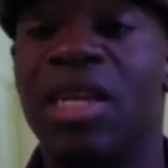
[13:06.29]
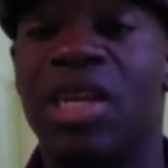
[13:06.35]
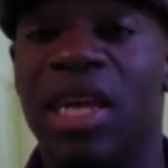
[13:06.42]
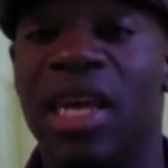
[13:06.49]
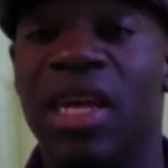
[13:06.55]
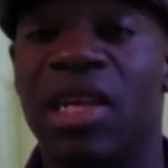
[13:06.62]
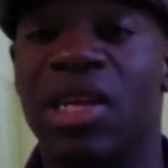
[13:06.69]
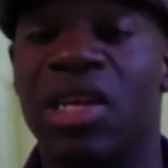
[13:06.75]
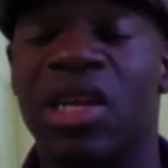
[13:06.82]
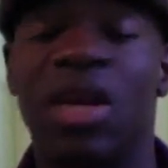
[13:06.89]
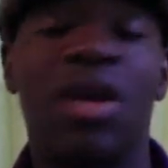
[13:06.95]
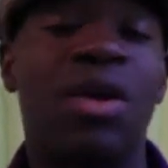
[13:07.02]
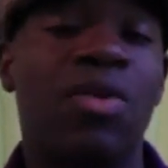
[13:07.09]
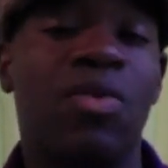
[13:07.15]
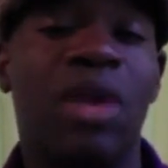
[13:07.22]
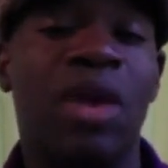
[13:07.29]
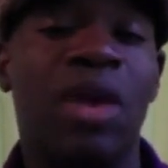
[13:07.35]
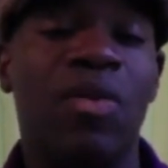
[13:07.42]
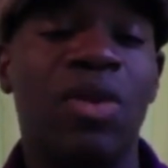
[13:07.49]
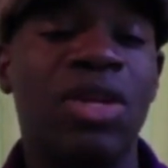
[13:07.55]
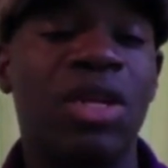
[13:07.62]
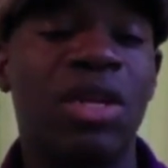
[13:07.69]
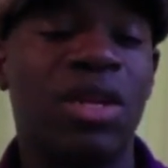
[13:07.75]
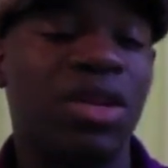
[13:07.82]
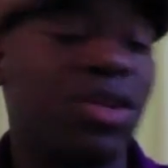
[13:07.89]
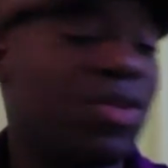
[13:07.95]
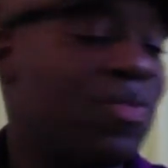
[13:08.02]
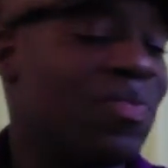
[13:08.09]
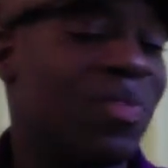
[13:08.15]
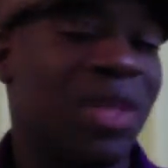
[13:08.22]
English, what I want you to do,
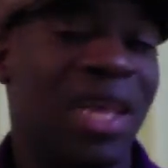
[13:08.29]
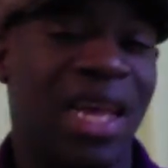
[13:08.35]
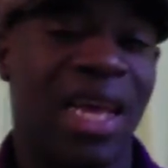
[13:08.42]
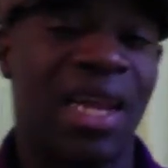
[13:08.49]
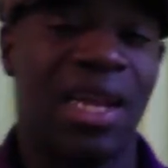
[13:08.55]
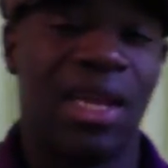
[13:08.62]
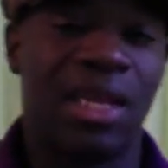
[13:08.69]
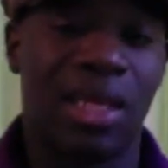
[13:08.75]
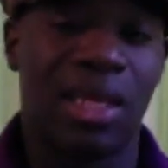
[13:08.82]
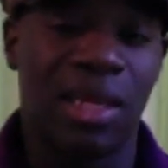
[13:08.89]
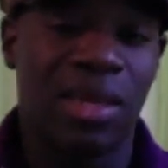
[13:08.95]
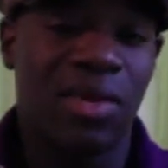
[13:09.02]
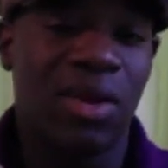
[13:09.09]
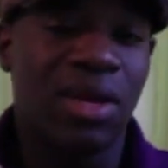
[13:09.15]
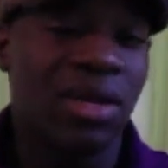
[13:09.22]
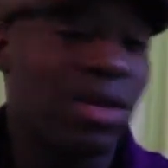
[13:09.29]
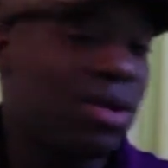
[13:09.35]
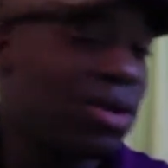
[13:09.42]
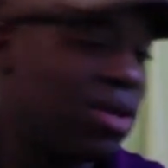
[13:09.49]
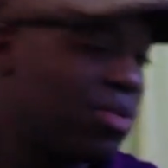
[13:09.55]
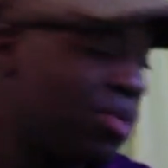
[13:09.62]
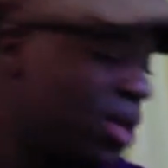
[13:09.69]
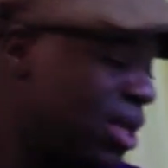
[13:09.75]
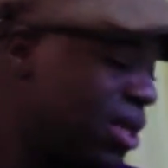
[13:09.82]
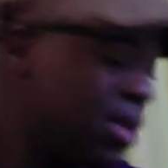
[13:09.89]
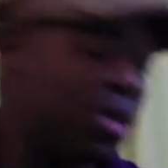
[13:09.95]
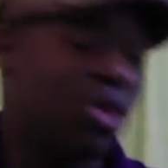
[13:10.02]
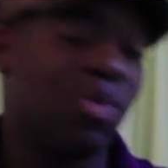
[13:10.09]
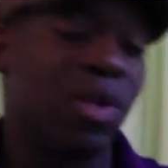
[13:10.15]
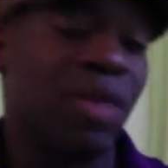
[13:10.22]
and this is going to look completely
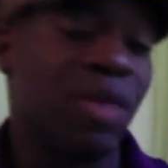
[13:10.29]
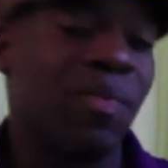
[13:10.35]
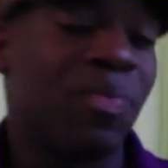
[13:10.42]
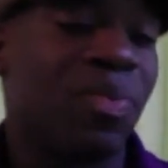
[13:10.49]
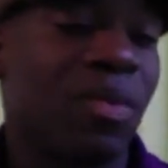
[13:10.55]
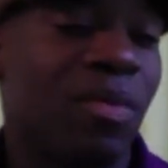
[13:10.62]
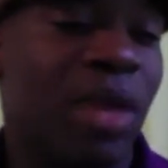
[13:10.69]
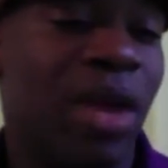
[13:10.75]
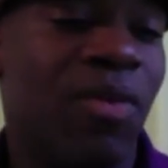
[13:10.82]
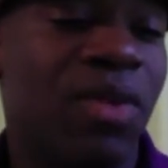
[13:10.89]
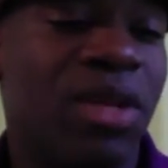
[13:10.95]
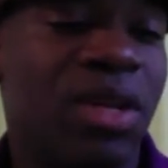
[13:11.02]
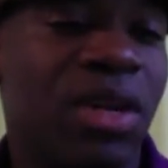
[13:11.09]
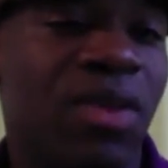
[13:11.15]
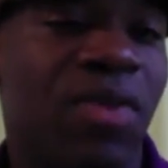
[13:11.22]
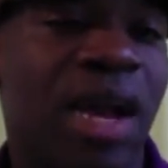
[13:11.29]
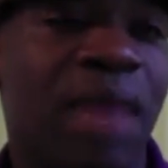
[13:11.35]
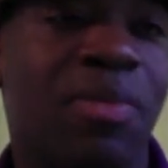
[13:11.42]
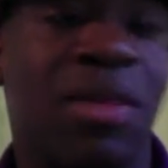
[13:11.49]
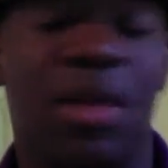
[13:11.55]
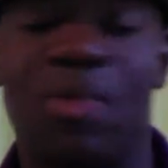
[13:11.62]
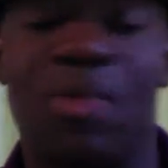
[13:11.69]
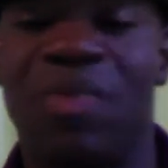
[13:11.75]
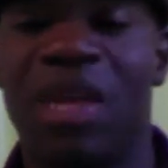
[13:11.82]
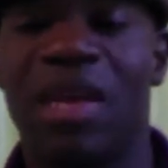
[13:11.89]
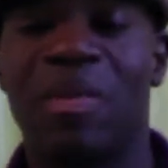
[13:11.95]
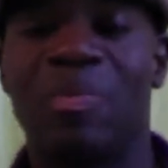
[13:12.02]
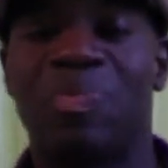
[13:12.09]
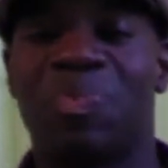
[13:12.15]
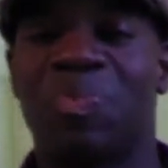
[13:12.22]
stupid, but I want you to grab something,
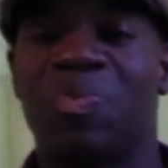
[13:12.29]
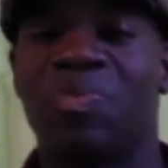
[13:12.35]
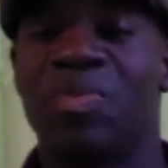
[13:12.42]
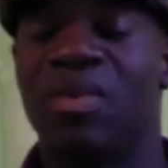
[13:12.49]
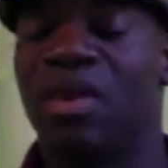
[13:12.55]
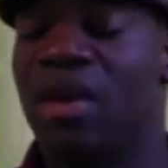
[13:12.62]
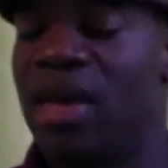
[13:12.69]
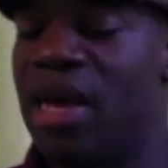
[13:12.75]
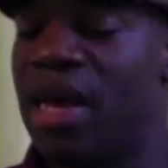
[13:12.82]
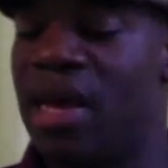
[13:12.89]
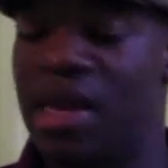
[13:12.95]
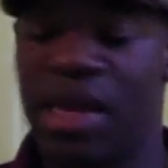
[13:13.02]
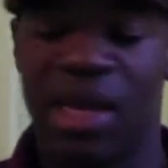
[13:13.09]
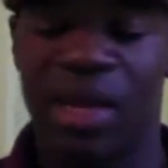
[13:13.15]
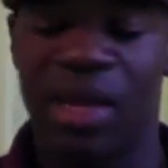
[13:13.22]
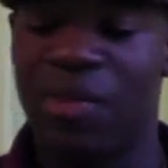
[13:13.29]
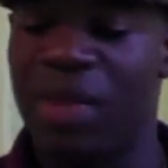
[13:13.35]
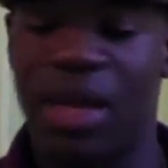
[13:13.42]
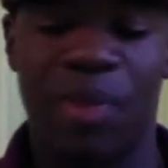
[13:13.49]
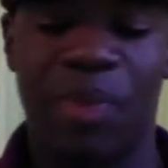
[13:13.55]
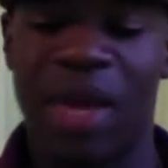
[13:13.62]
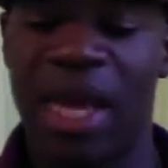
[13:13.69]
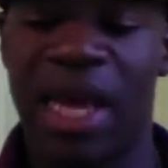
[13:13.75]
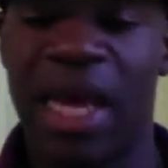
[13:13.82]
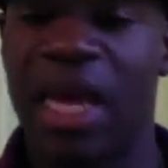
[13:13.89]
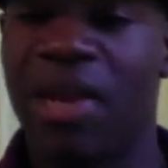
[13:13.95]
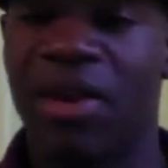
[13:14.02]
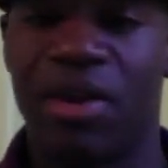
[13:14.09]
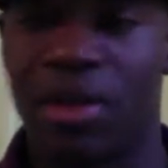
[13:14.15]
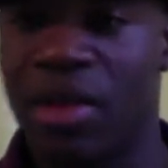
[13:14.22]
and it could be a pen,
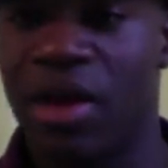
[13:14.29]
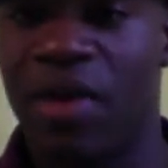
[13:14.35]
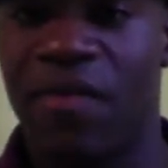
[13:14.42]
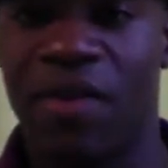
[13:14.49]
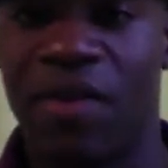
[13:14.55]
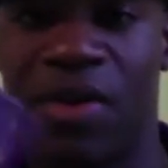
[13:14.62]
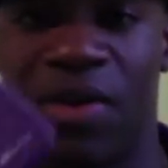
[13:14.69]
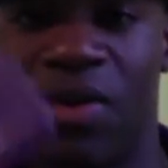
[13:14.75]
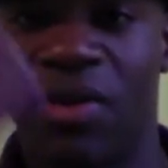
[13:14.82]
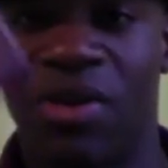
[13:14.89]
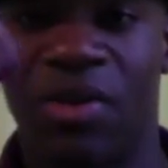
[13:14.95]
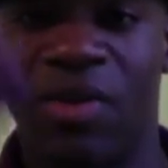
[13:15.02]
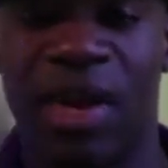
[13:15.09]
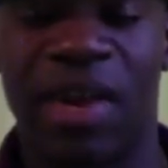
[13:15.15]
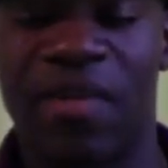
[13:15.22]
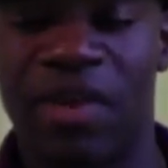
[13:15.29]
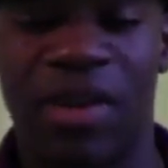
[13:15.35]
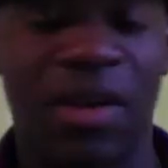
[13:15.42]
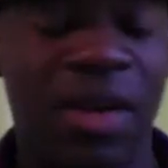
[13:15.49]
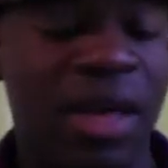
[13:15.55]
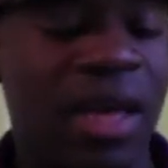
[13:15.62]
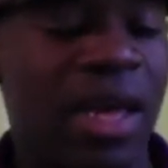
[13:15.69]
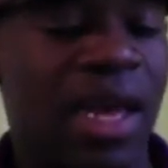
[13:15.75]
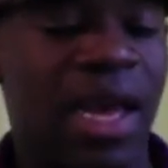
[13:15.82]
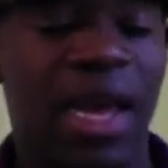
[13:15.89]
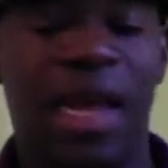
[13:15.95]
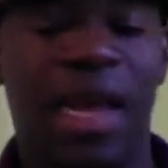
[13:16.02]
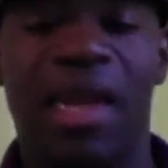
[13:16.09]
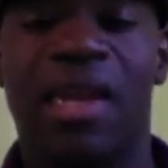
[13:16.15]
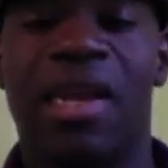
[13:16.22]
your cell phone, or whatever,
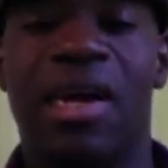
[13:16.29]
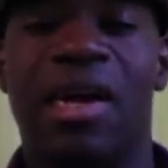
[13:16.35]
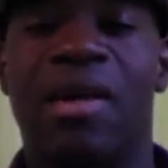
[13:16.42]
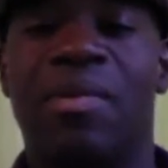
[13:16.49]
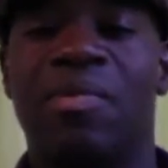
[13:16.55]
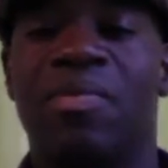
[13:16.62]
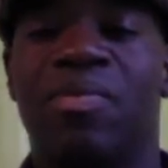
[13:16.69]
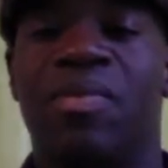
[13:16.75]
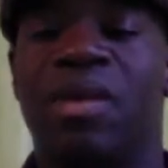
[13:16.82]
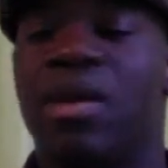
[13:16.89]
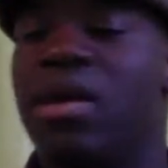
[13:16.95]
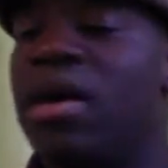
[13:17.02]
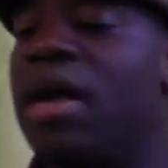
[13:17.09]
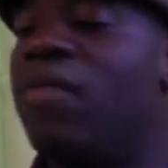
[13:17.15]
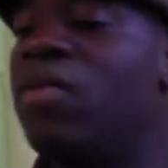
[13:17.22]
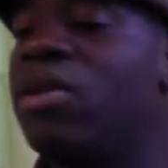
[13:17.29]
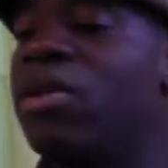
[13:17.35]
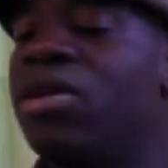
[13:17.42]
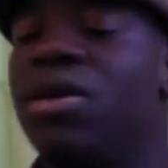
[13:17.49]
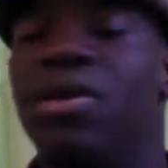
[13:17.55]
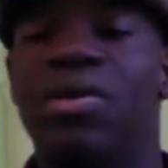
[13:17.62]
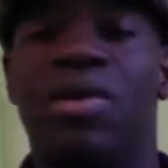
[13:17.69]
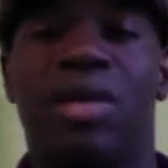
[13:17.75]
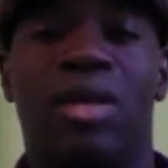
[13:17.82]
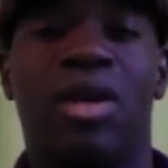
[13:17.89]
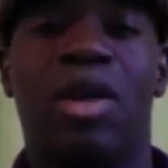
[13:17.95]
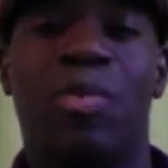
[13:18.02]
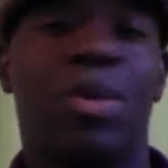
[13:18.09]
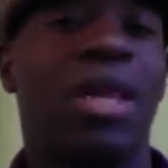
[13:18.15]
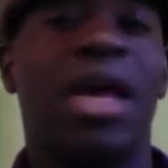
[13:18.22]
and I want you to
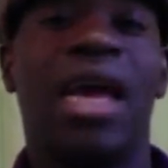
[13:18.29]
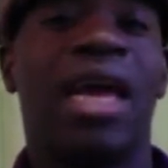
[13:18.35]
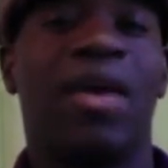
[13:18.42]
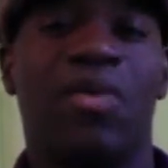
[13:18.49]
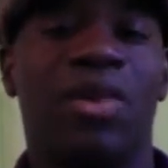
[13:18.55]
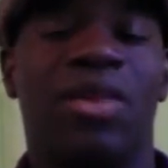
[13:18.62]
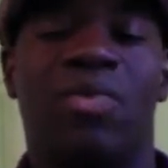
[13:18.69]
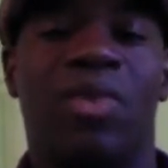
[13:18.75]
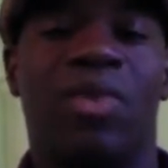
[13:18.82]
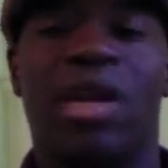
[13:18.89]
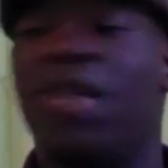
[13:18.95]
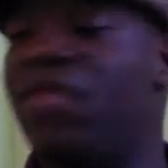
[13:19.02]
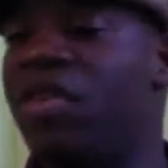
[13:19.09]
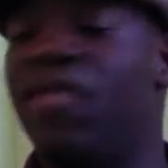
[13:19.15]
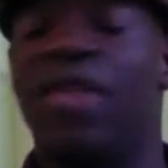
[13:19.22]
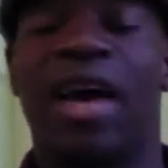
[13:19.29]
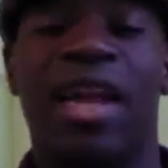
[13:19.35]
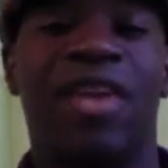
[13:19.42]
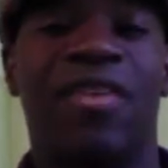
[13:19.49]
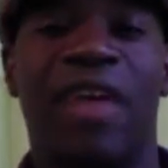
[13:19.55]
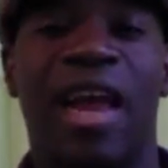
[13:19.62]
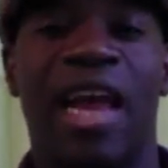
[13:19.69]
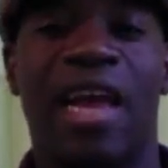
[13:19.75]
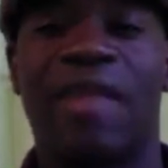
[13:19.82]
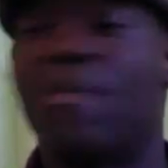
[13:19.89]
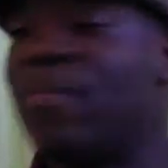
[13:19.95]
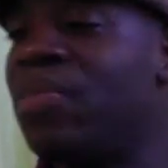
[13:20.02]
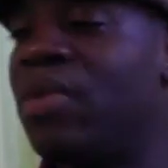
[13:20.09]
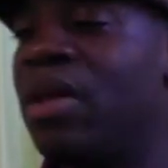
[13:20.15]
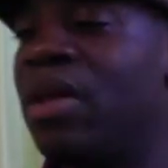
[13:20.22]
start playing with whatever you've got in your hand.
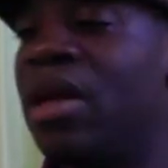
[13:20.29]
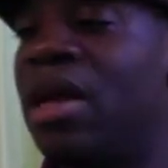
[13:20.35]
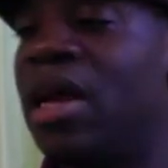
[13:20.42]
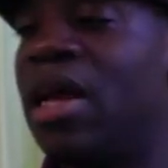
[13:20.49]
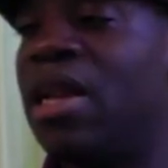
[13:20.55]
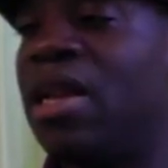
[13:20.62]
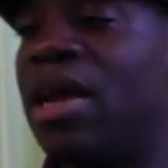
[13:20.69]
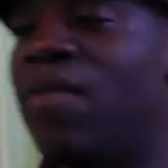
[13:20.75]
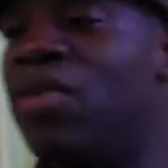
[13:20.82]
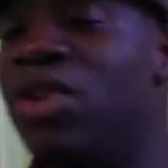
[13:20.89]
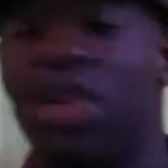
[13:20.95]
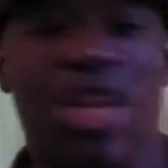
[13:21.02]
And I want you to